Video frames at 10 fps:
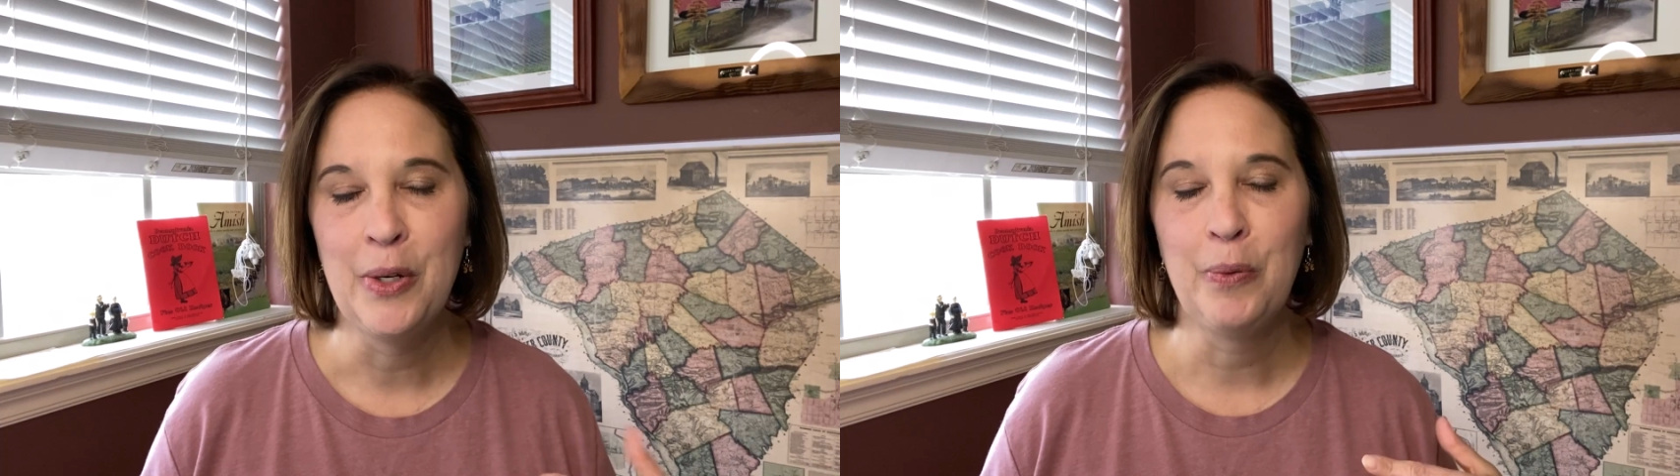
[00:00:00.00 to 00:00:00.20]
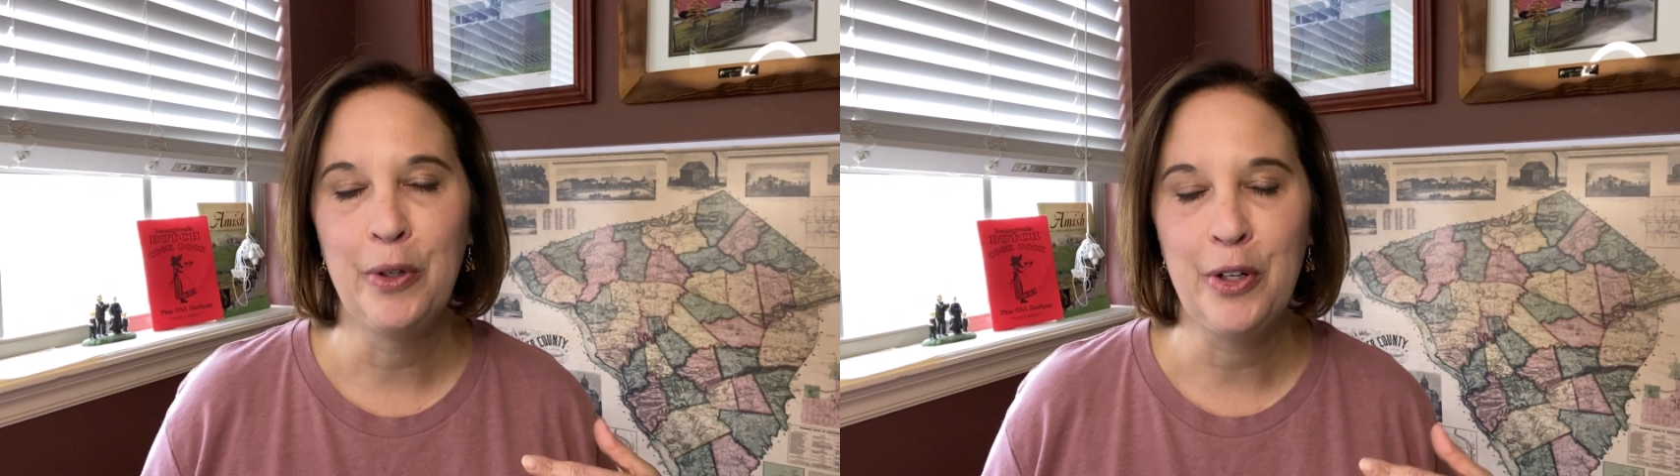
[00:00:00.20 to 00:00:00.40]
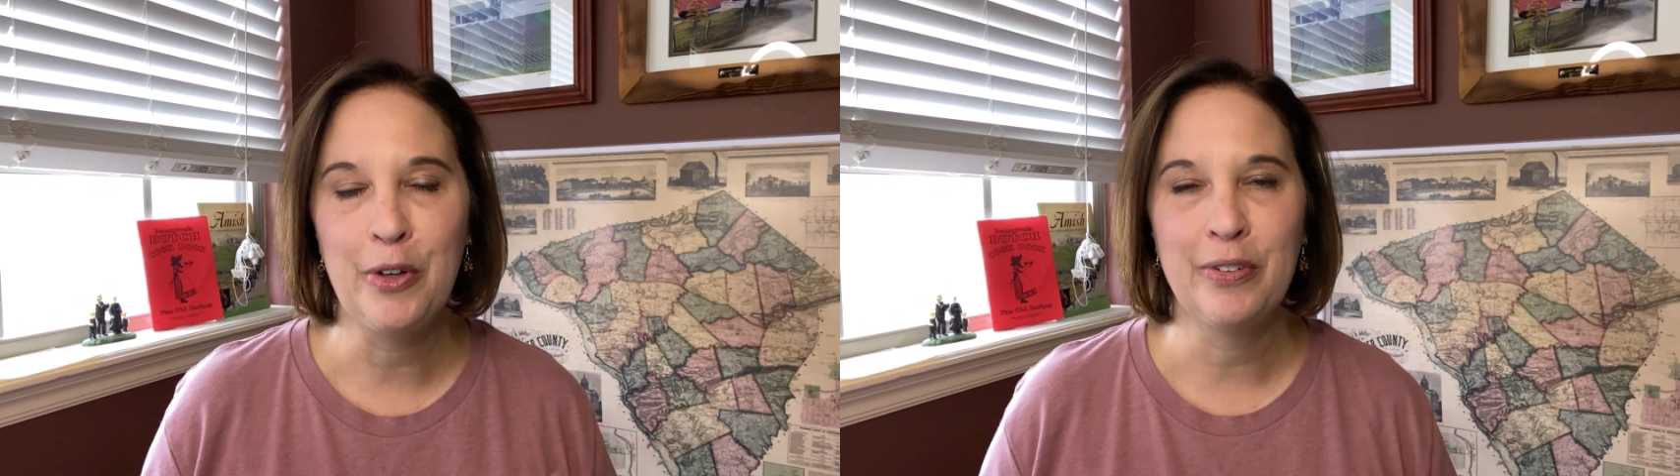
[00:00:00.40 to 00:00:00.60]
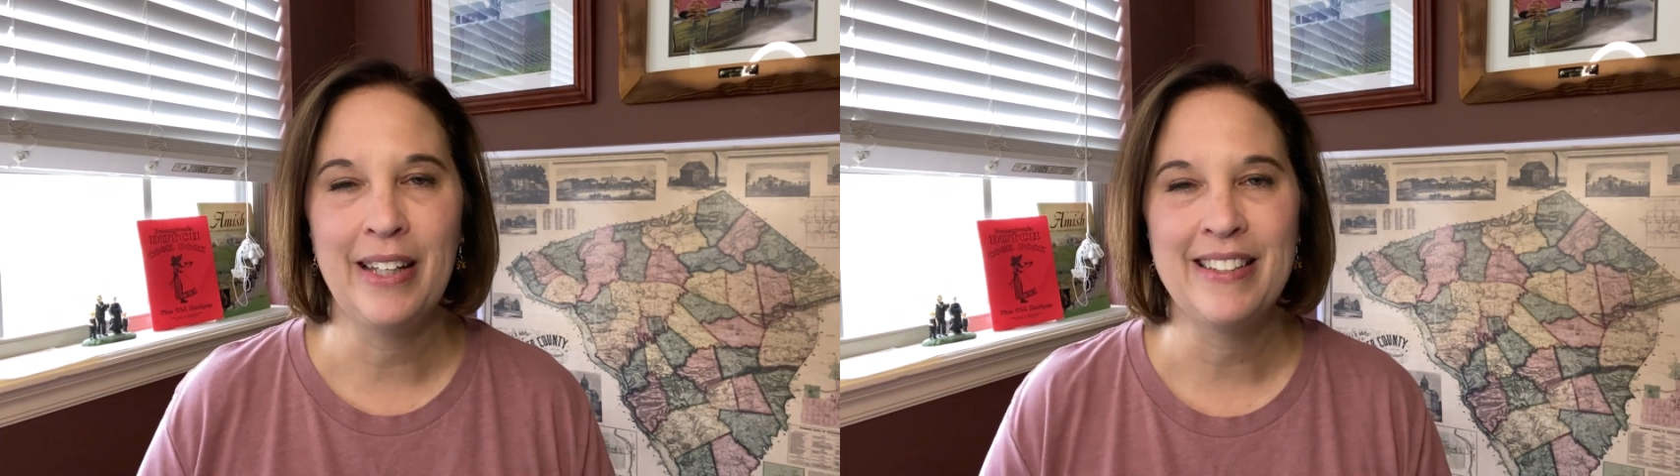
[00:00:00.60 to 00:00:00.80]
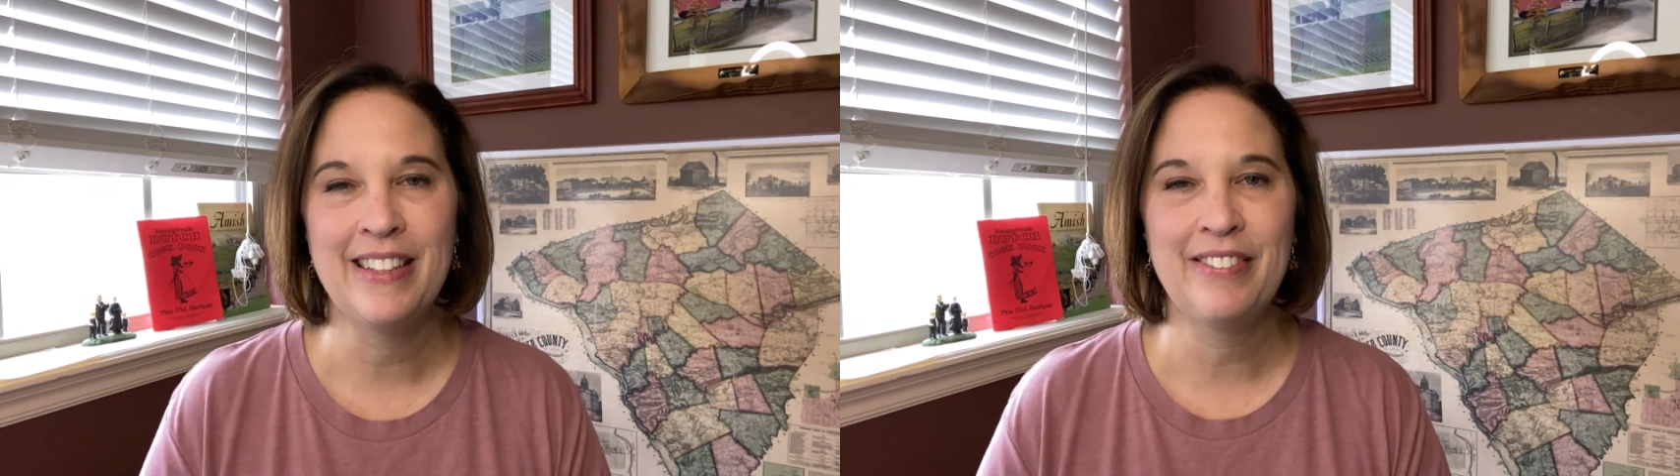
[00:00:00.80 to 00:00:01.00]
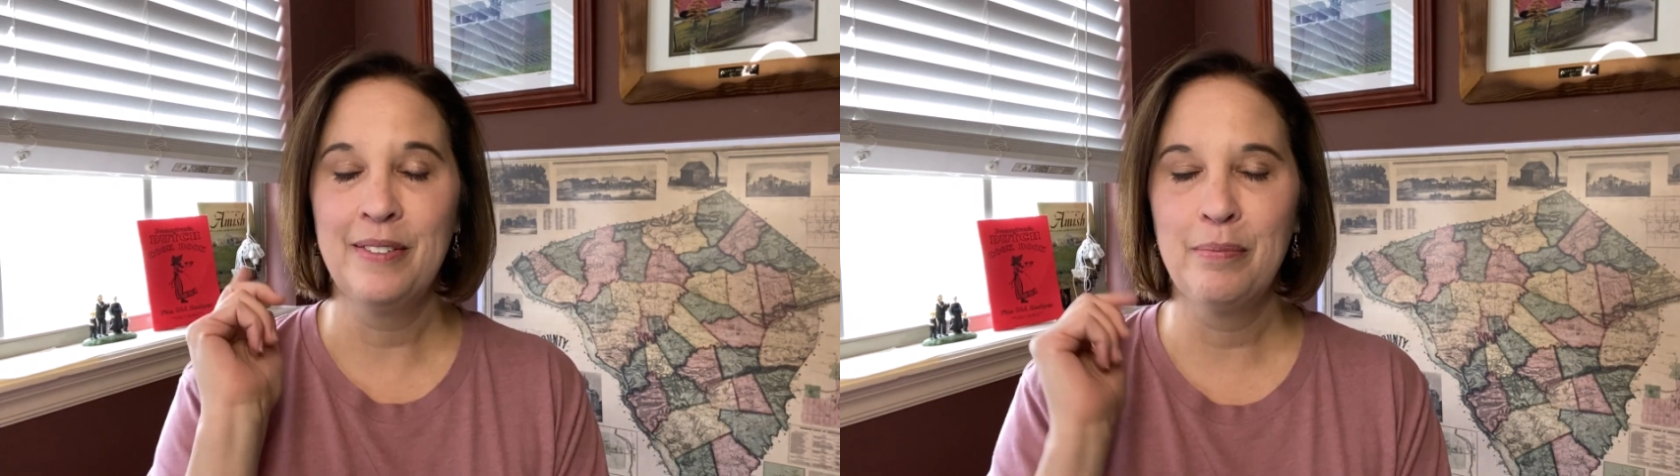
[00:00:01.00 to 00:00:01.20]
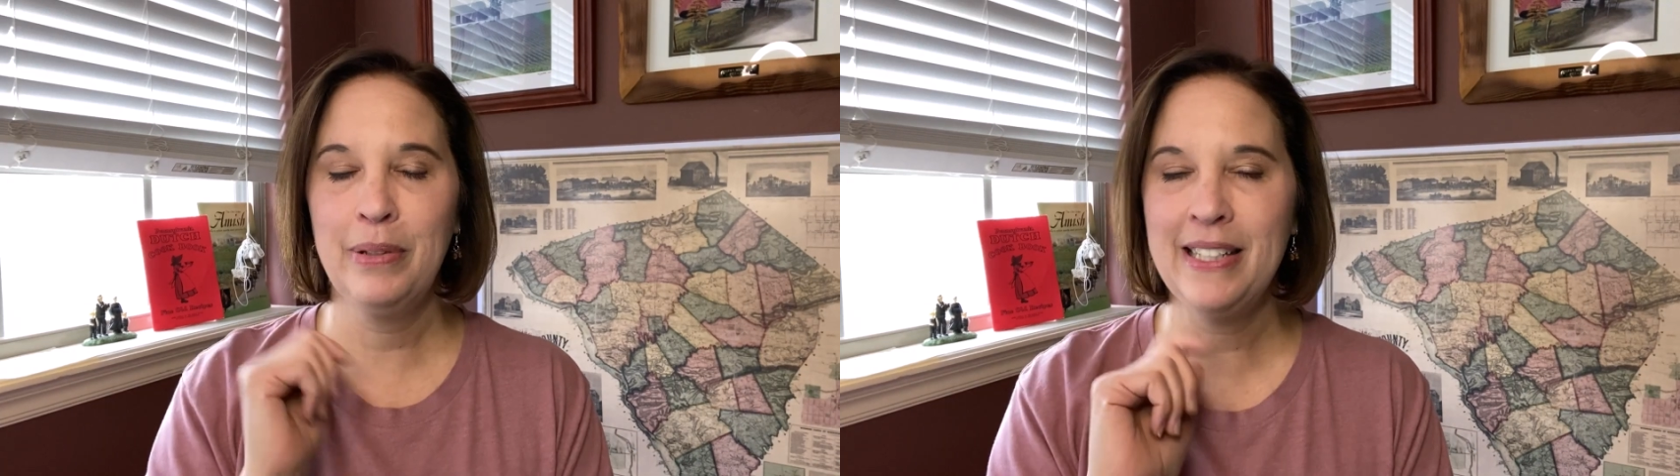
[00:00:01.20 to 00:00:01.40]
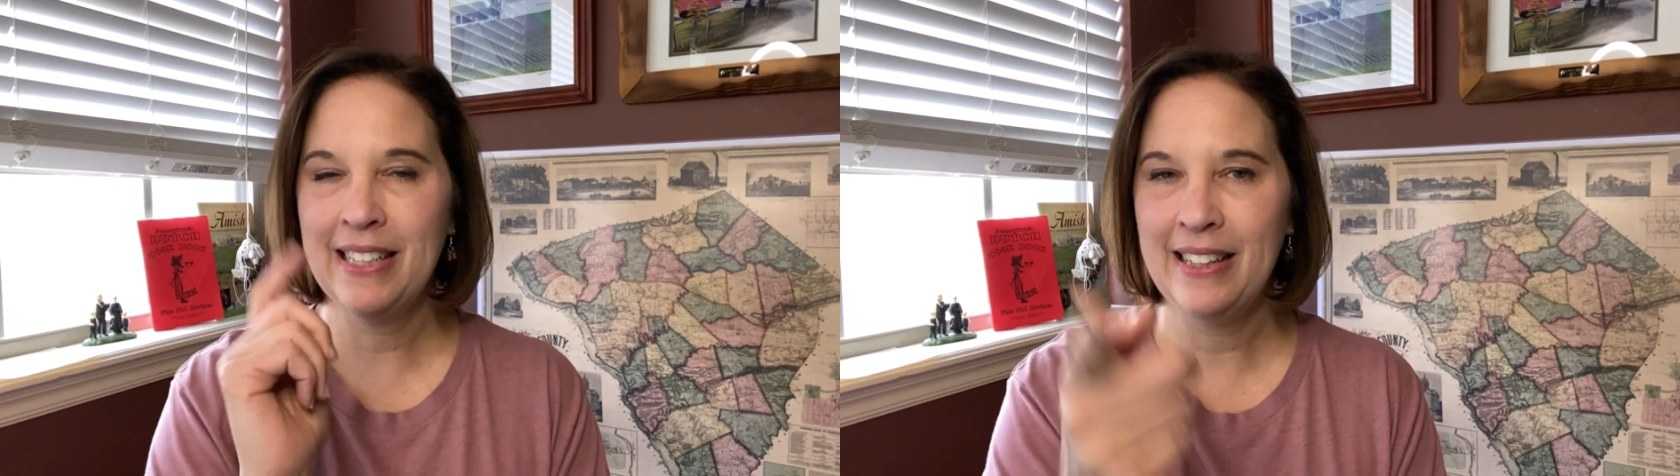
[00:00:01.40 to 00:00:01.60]
where do you go for that stuff?
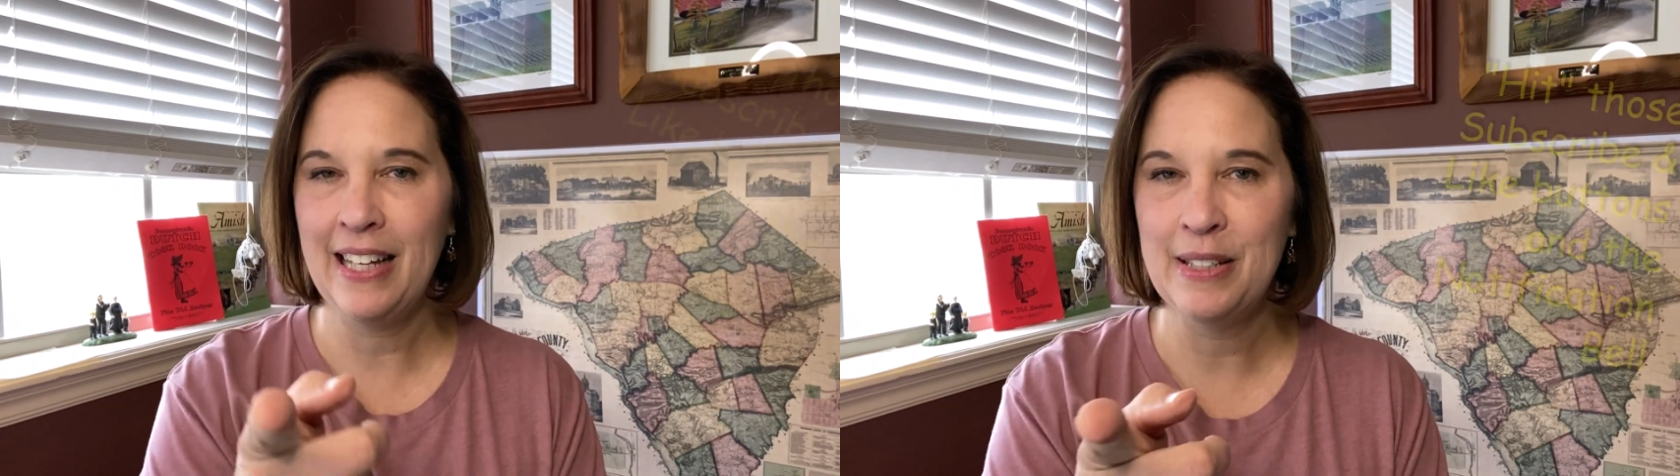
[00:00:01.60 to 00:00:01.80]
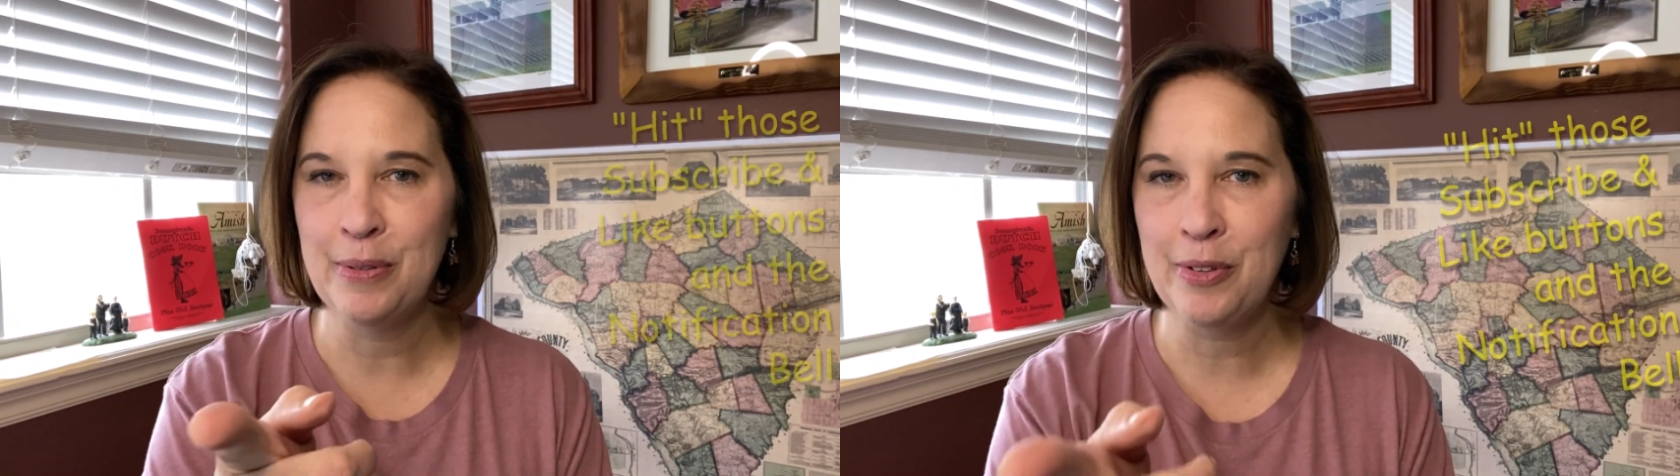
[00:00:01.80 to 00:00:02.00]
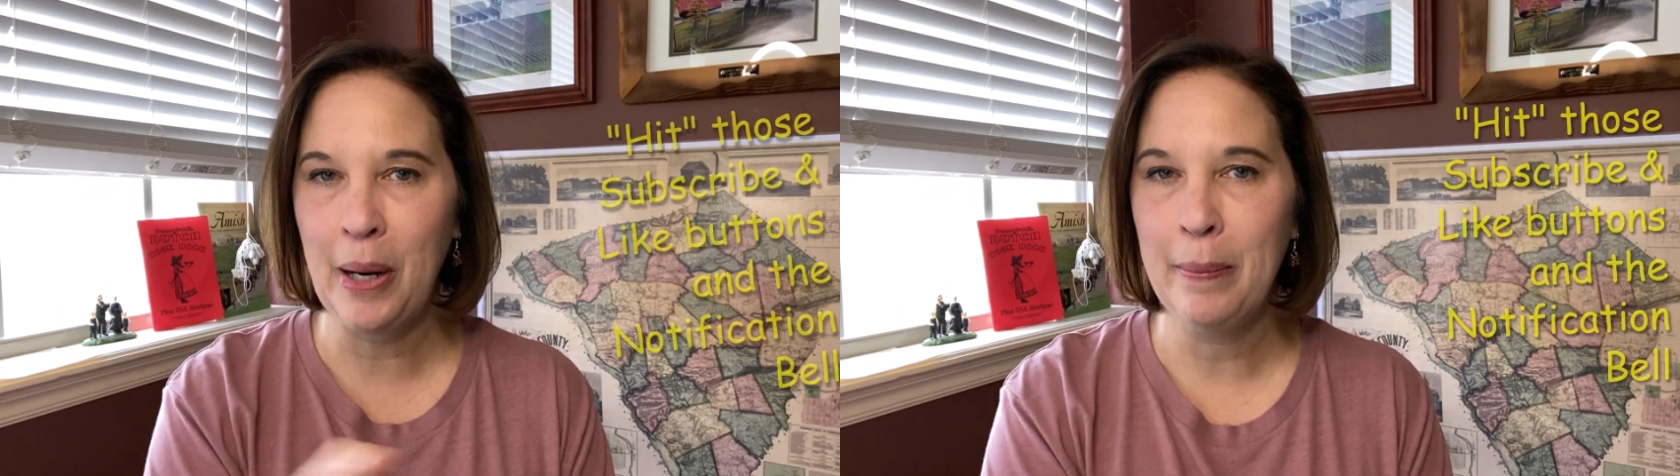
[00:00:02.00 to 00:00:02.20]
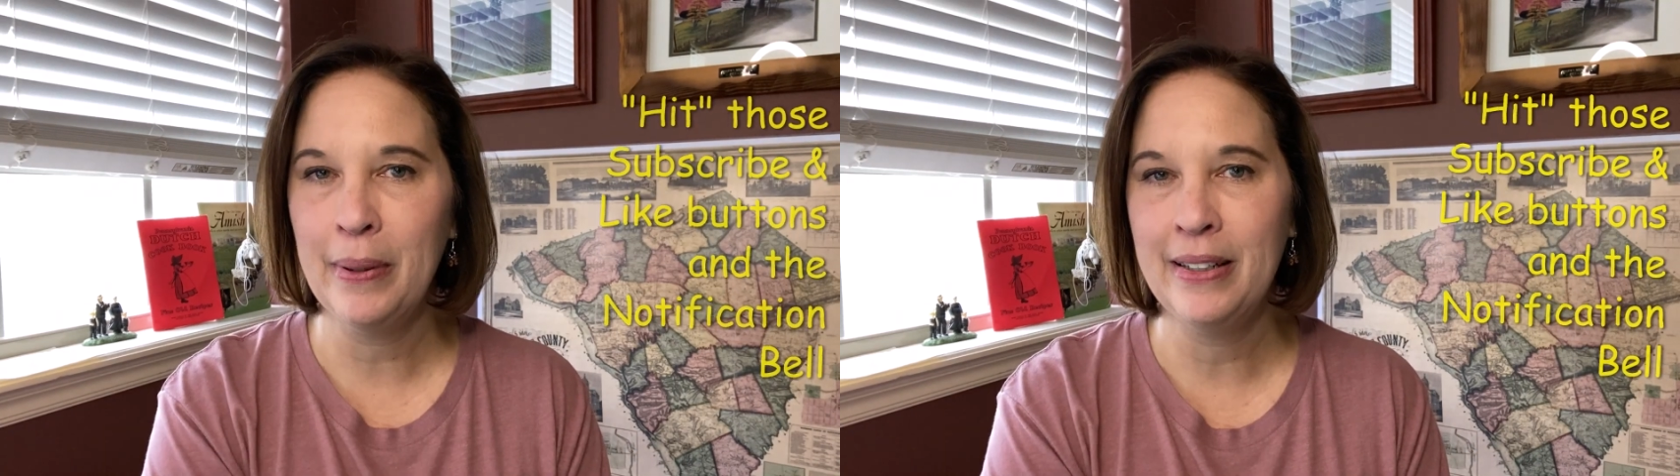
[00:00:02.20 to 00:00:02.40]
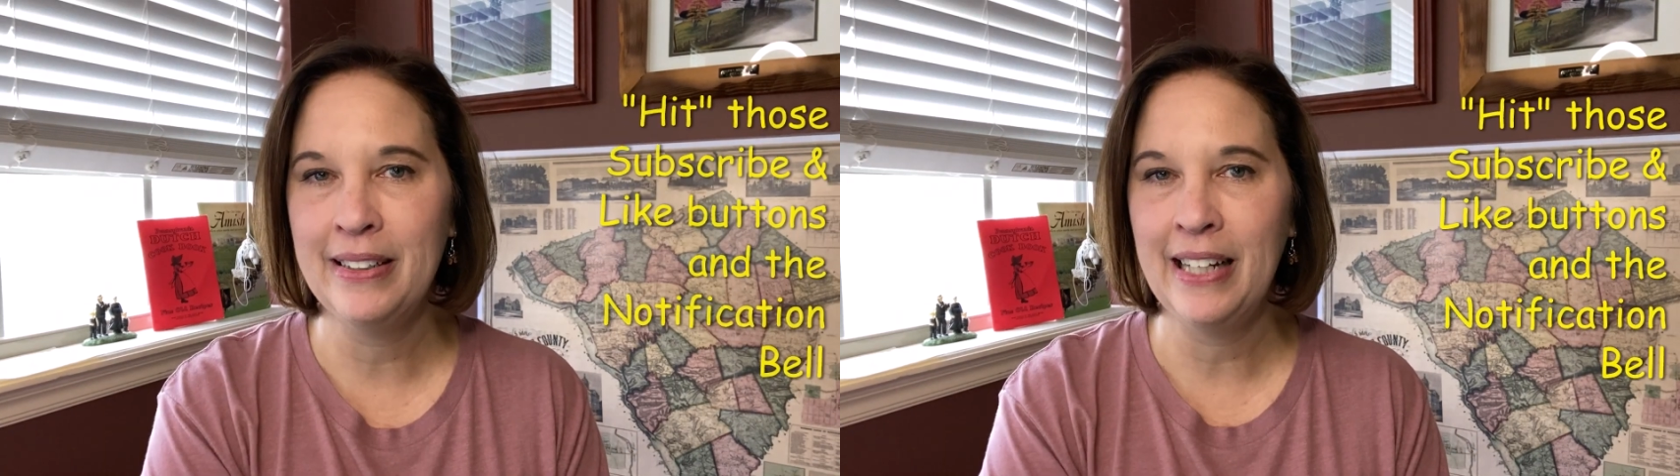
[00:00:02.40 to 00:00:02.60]
Please hit that subscribe button